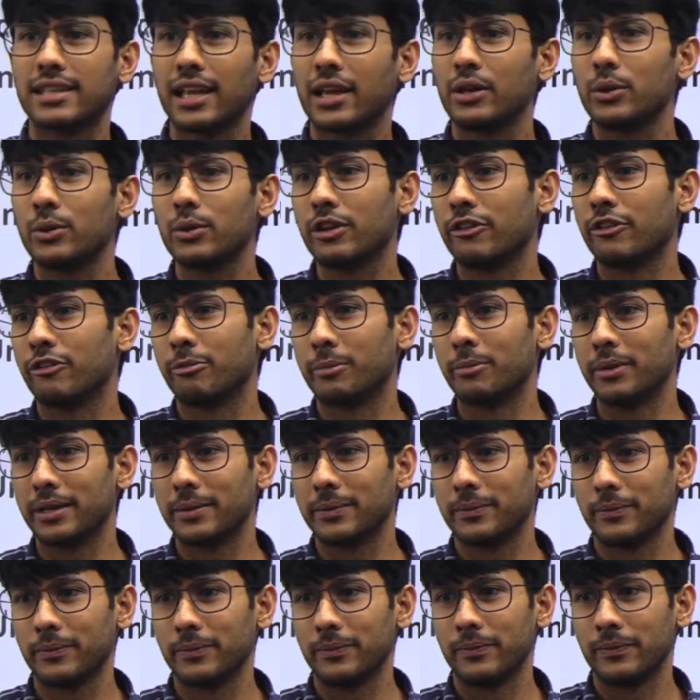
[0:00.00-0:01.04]
can you give me?
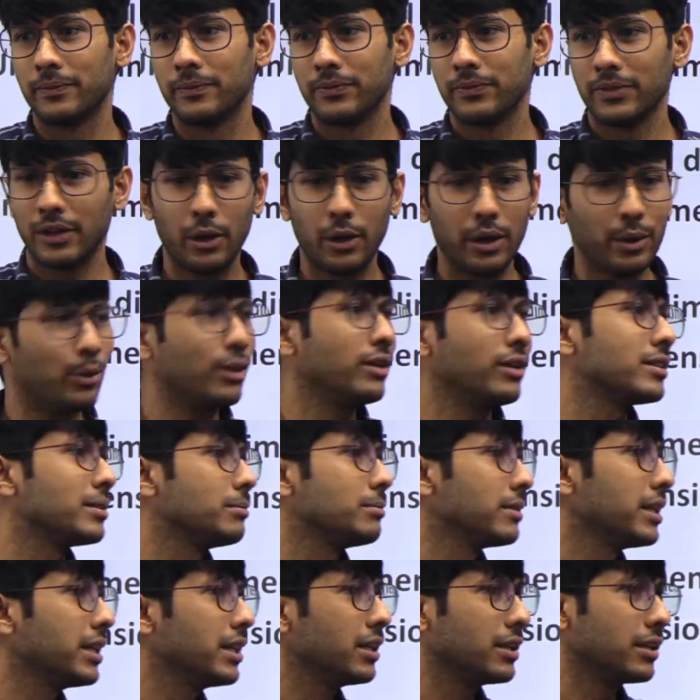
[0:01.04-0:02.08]
Now I want
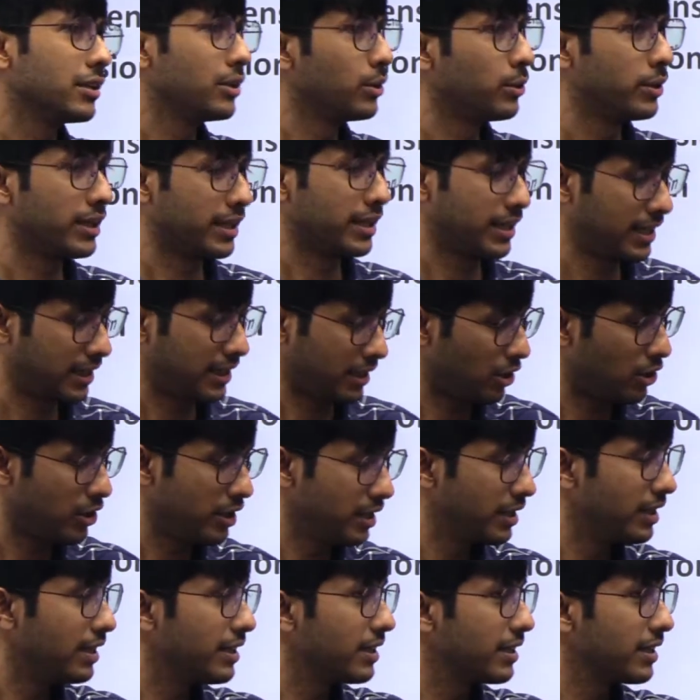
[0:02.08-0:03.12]
something unique. Yeah,
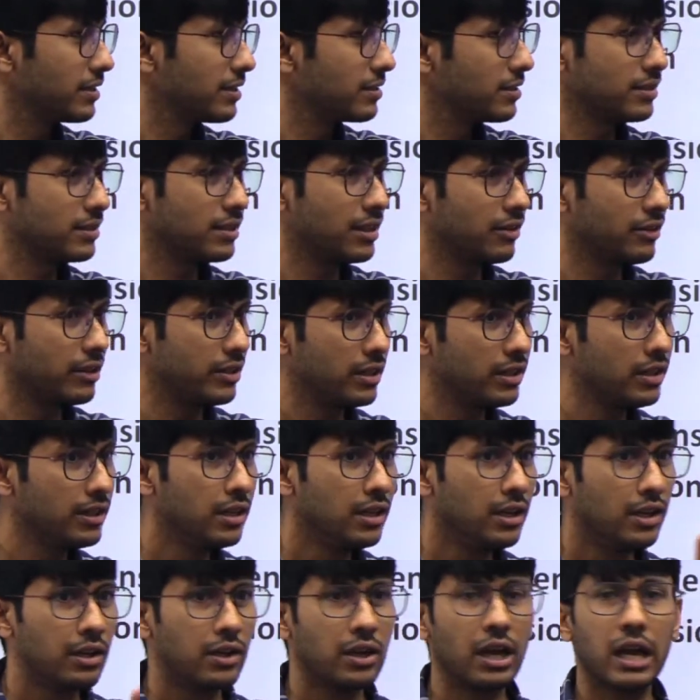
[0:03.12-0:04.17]
ordinary things is covered.
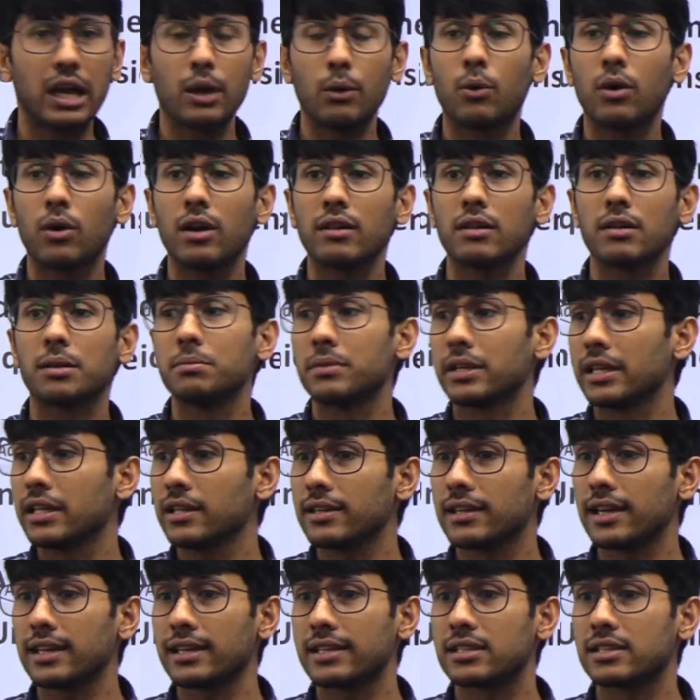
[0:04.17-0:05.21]
Now I want something
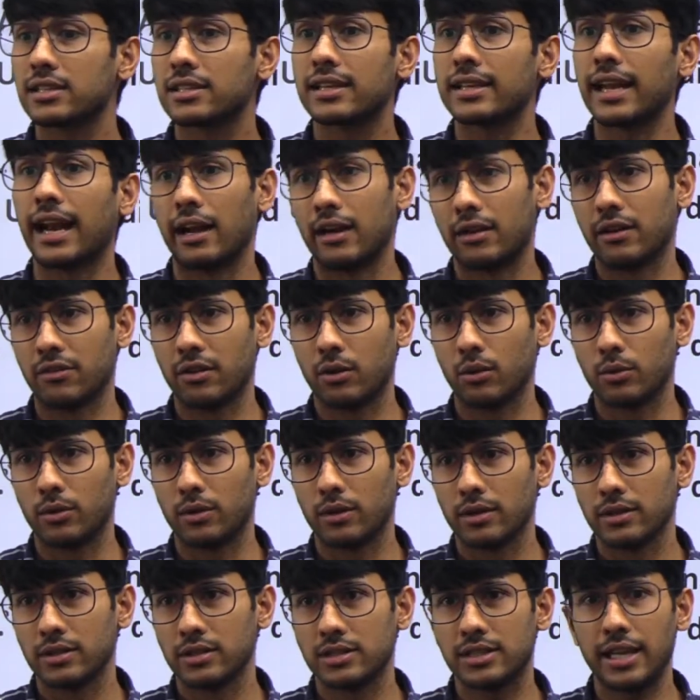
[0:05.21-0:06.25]
that stands
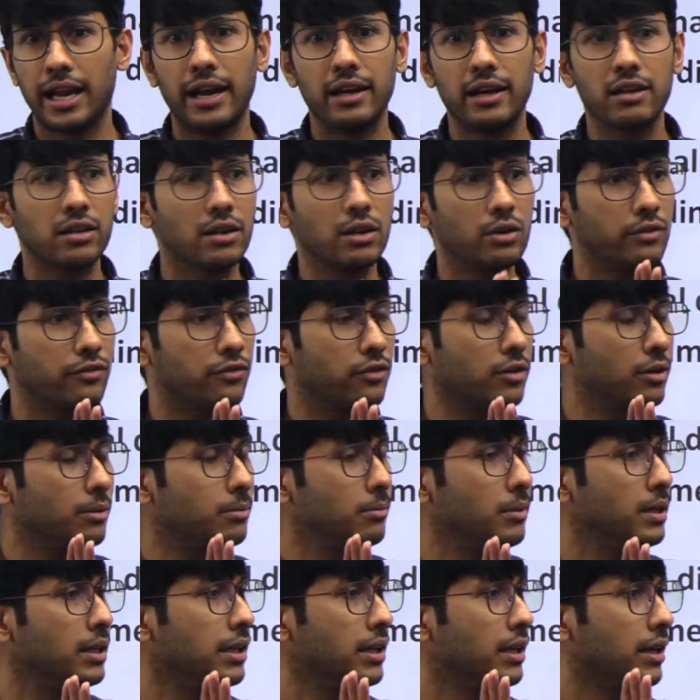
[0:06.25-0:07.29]
out
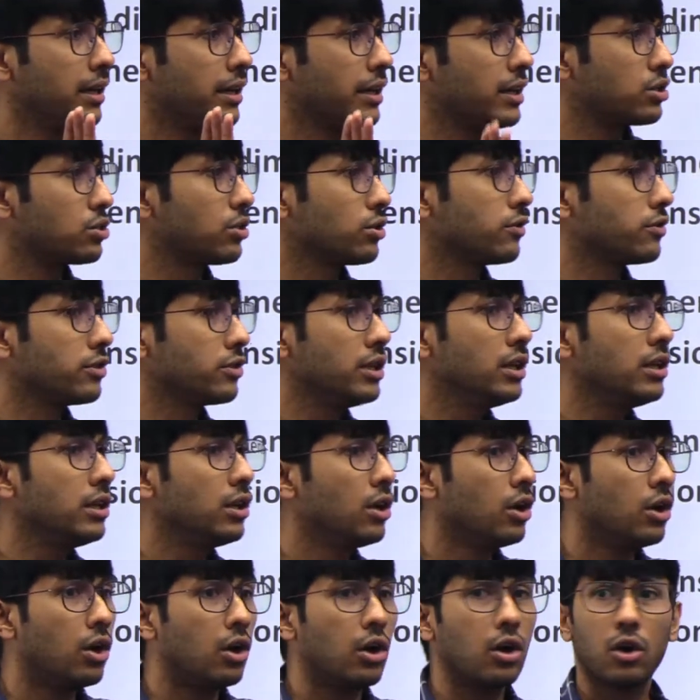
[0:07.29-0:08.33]
from rest of the
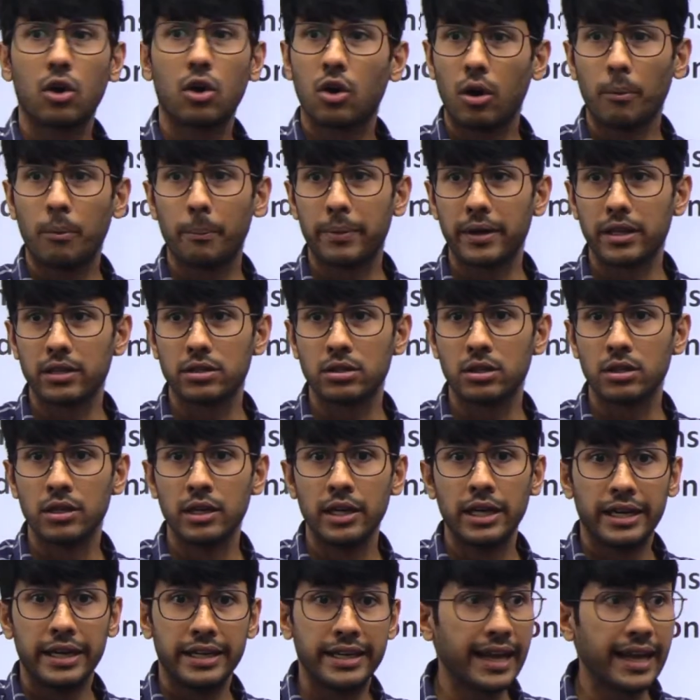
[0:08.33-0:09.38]
competition.
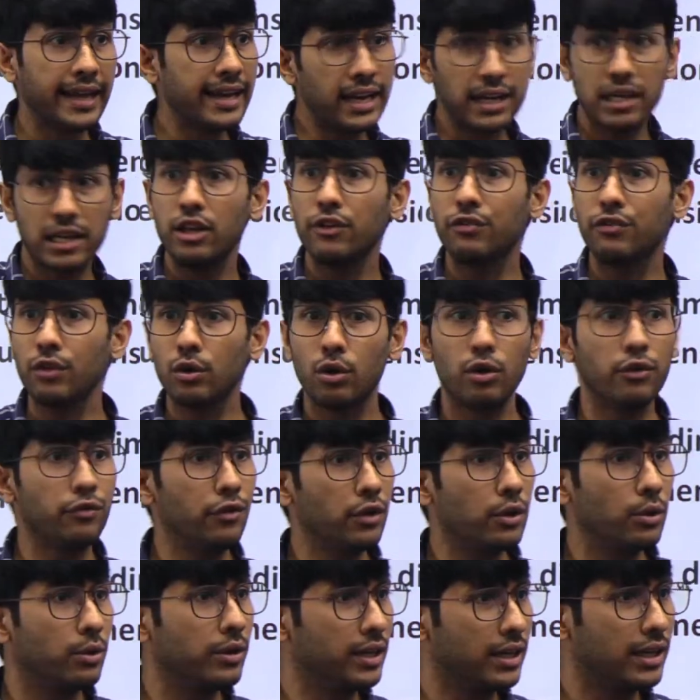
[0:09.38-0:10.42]
Directly if you go
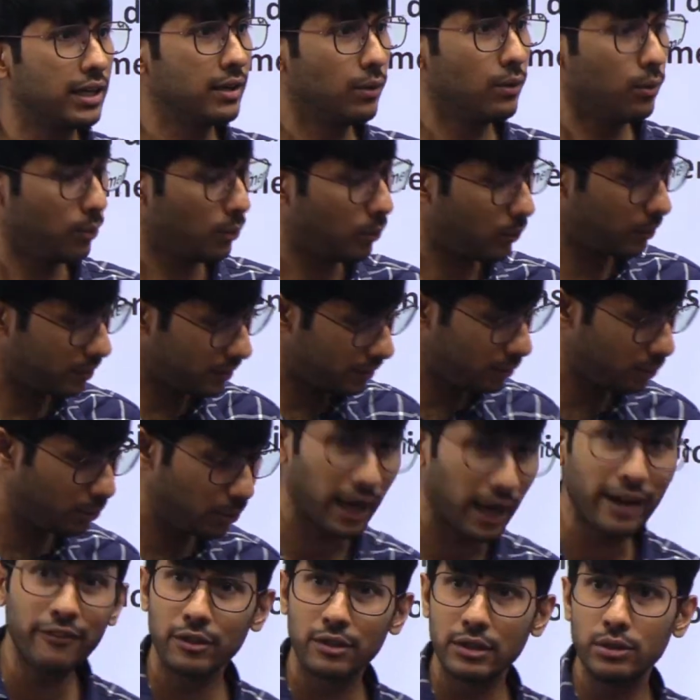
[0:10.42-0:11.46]
for unique, you
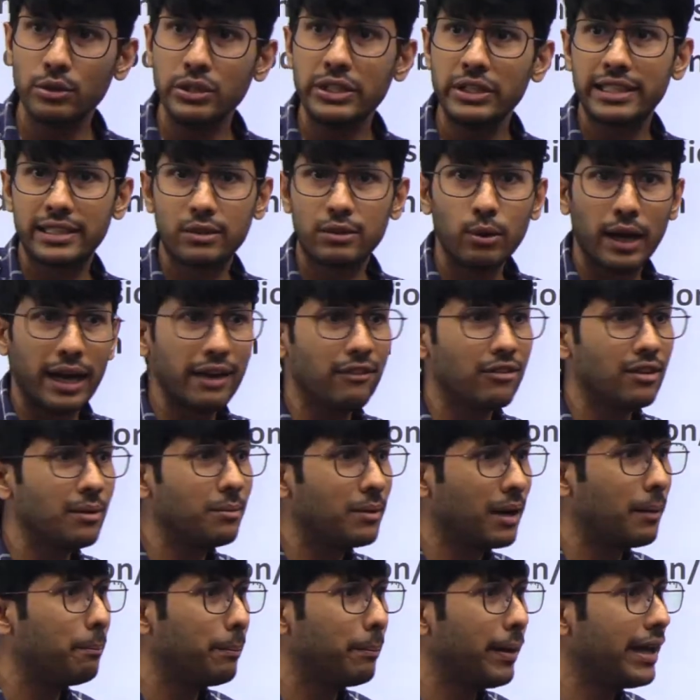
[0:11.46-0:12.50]
need to have some
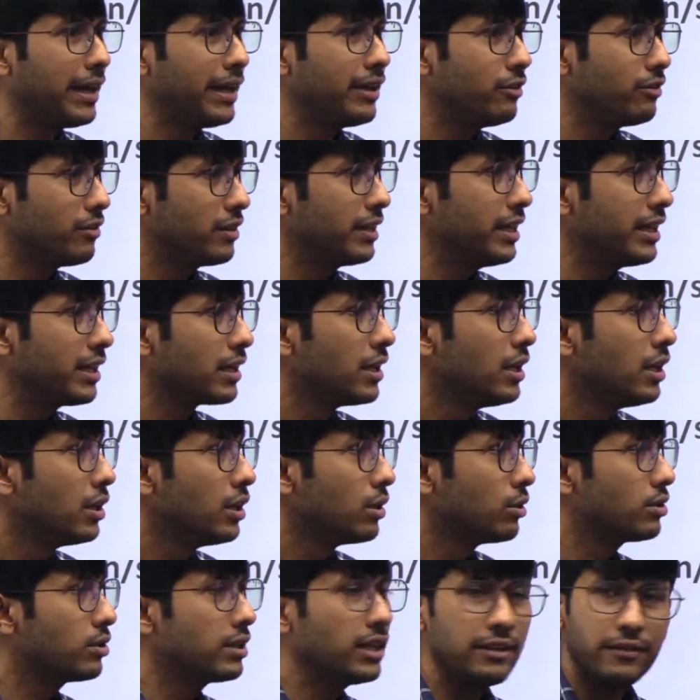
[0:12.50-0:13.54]
comparative thing
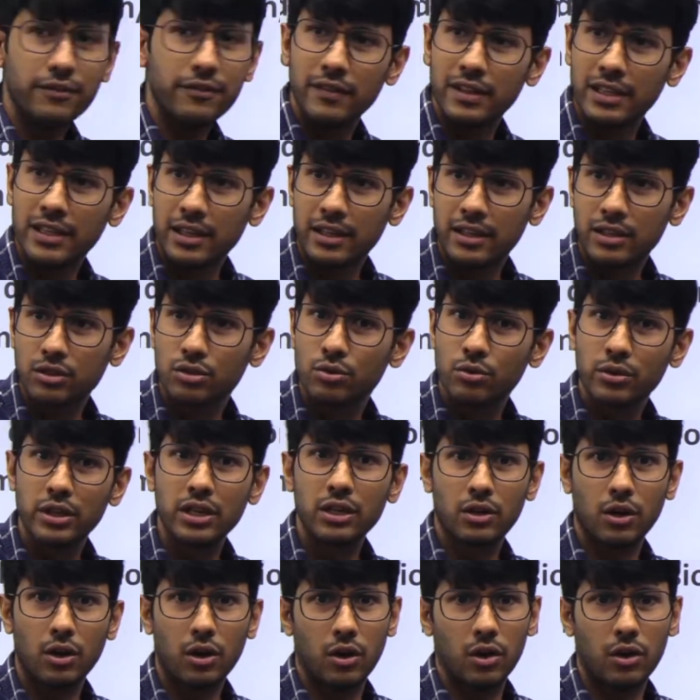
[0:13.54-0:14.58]
to say whether it is
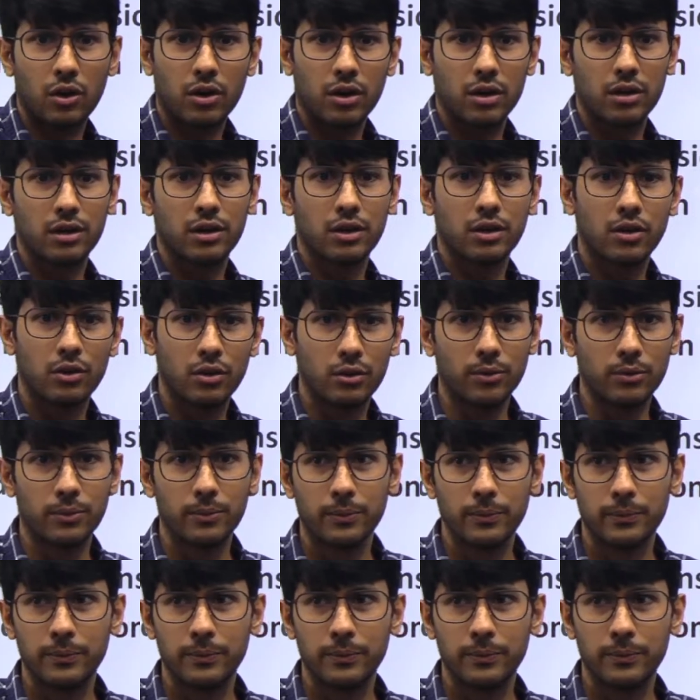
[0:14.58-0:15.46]
unique or no.